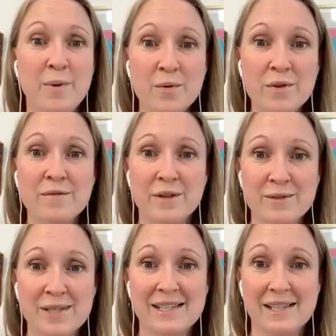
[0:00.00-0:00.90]
both of
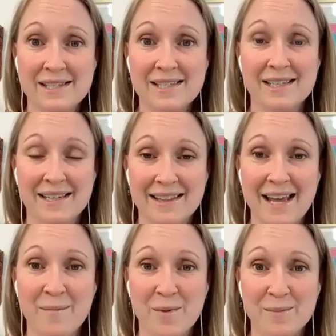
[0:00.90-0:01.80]
those existed in
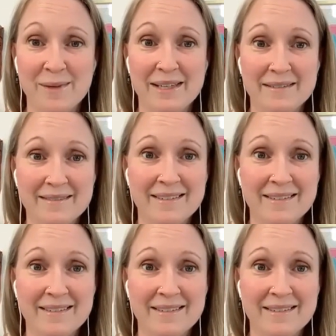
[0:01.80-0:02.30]
that moment.